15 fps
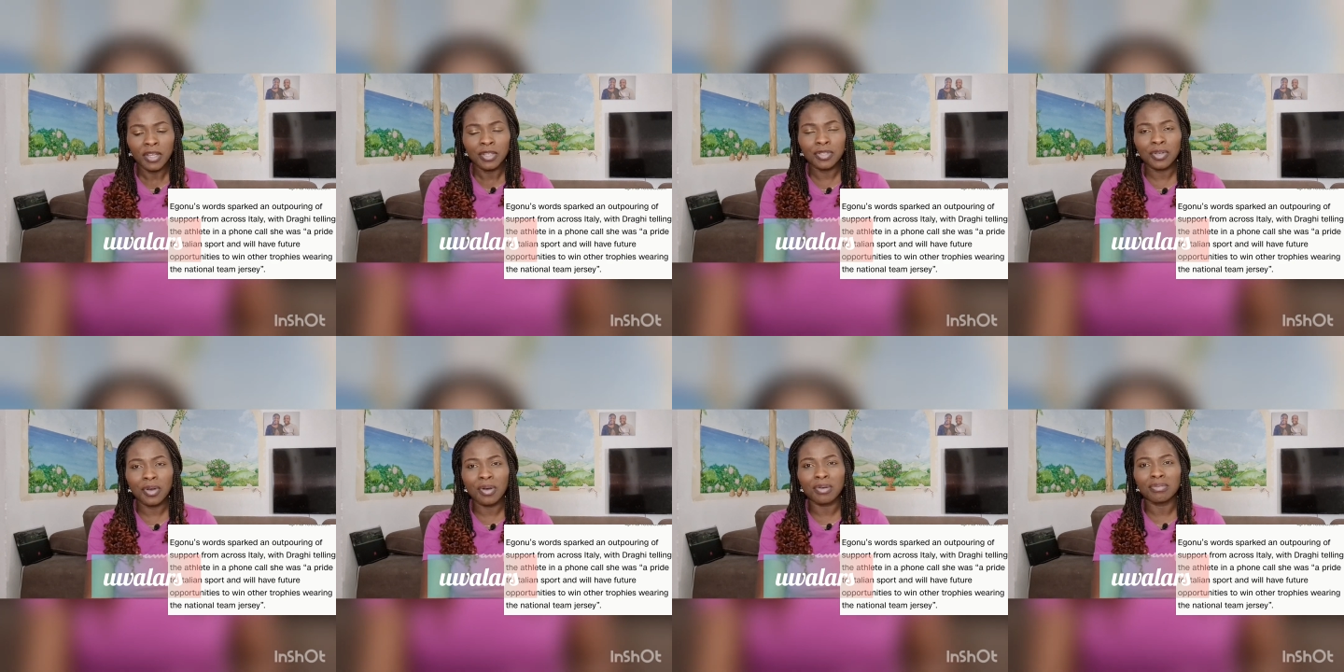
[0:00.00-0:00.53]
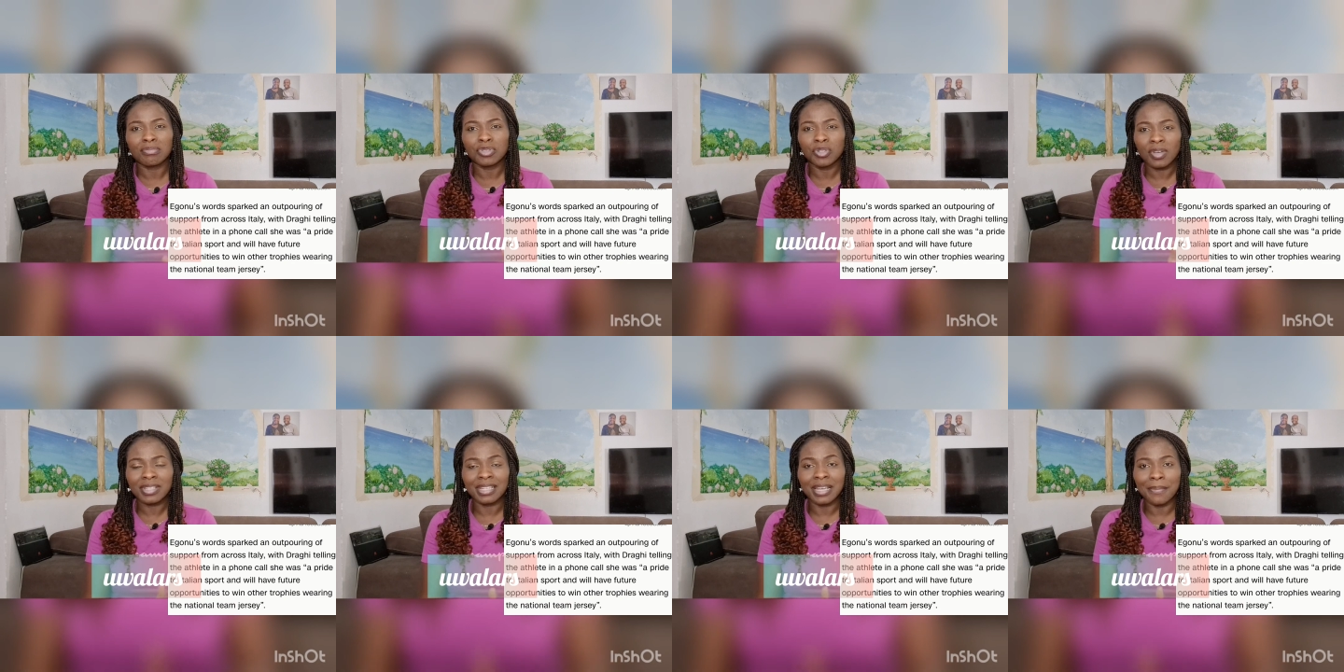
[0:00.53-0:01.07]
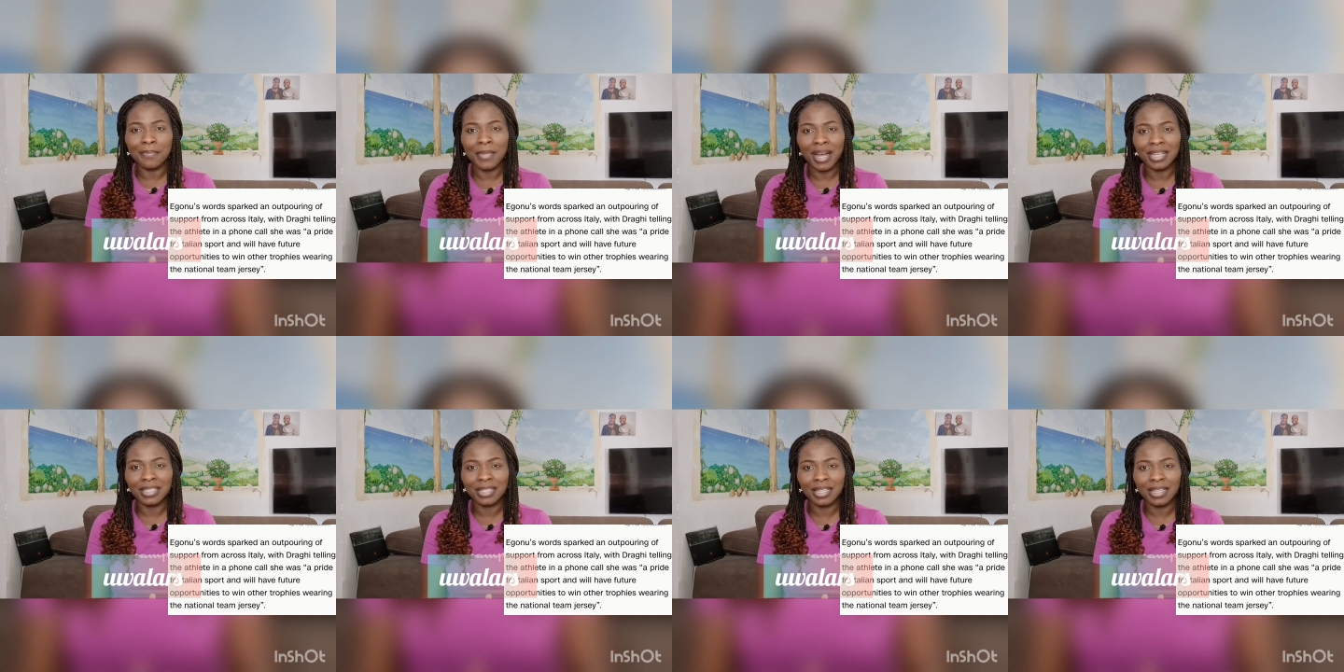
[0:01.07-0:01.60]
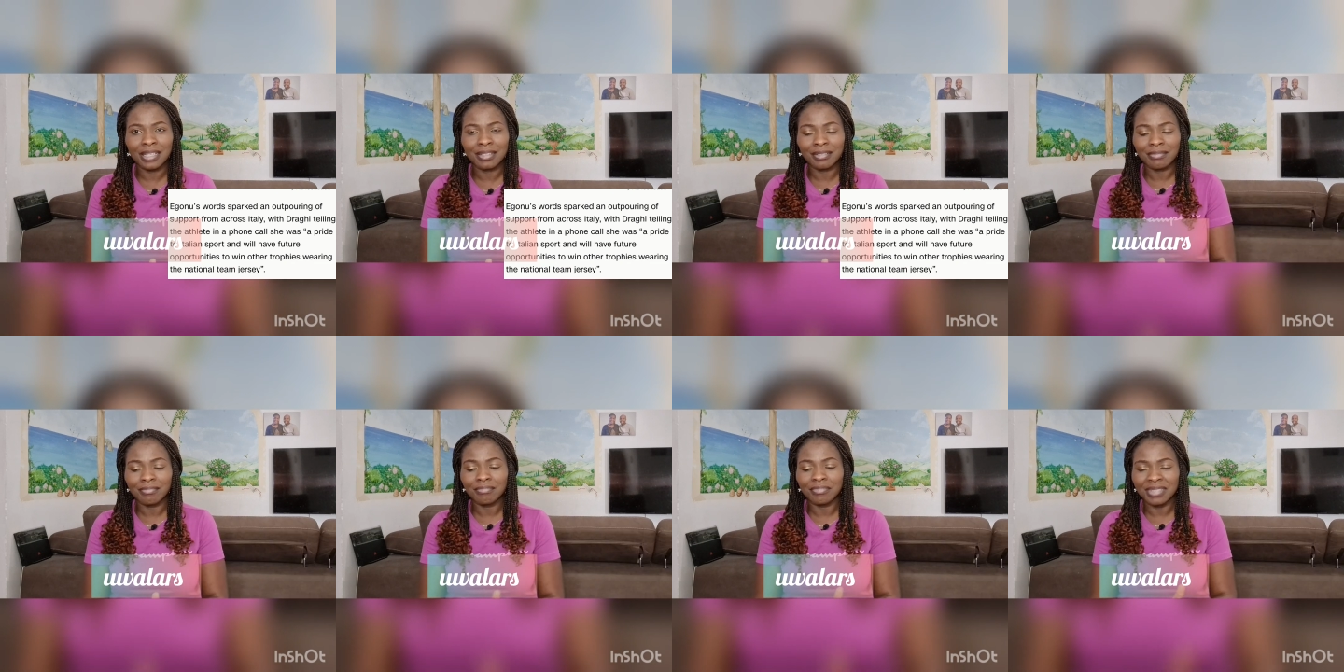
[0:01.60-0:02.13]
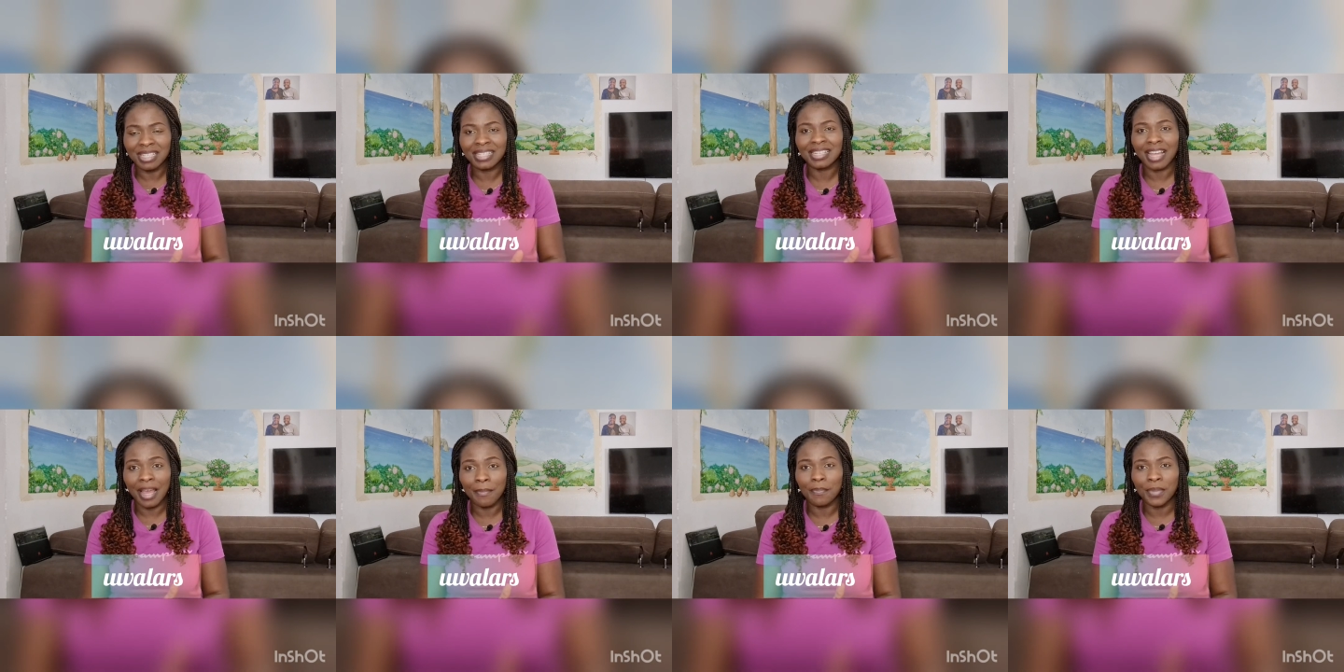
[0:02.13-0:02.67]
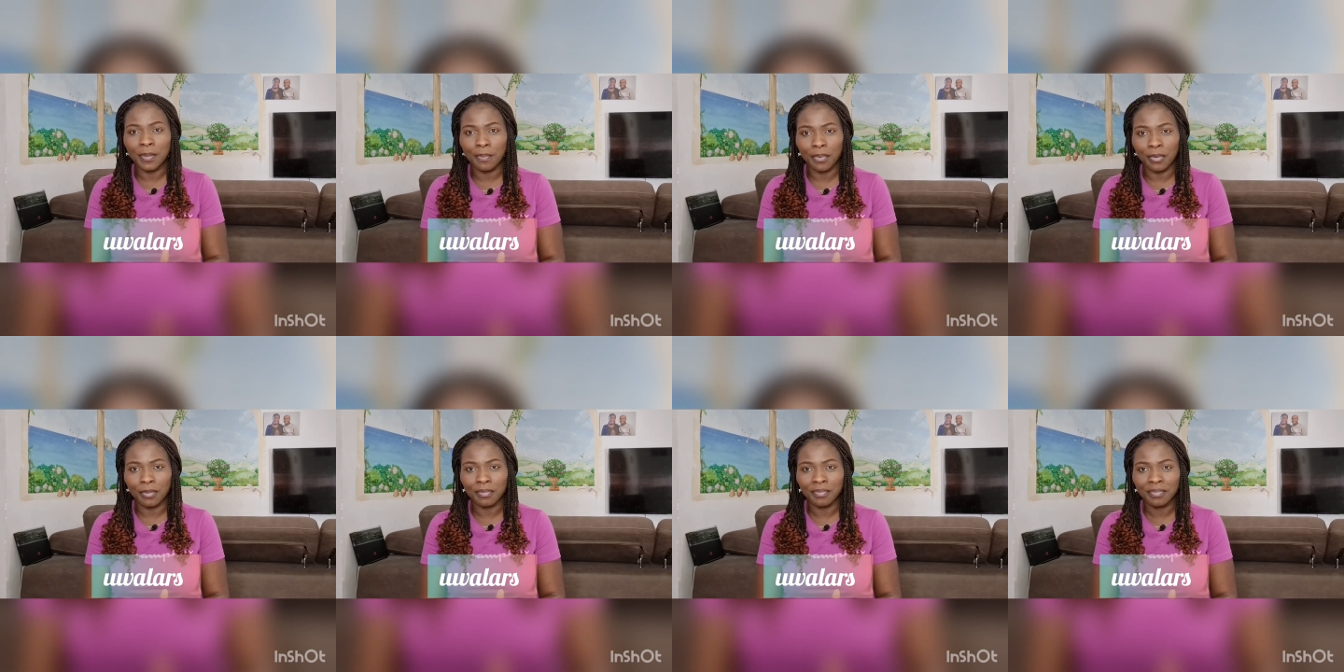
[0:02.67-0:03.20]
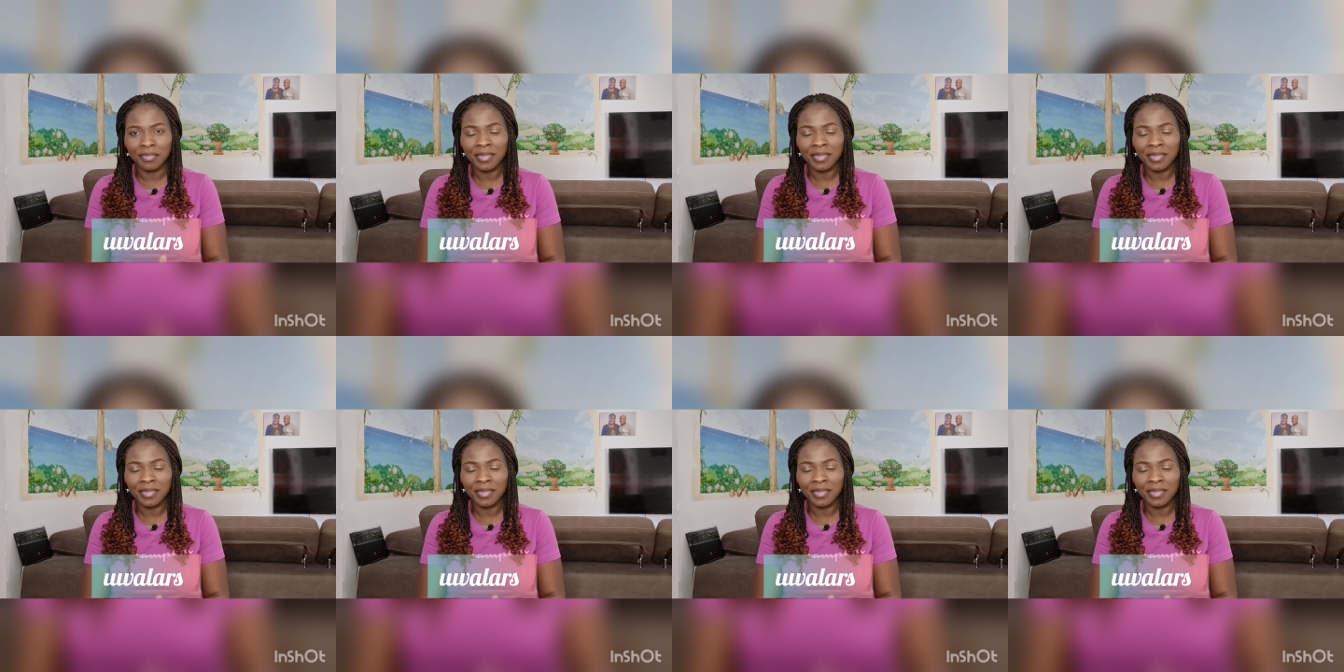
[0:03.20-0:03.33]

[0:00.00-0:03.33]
So just imagine this kind of people,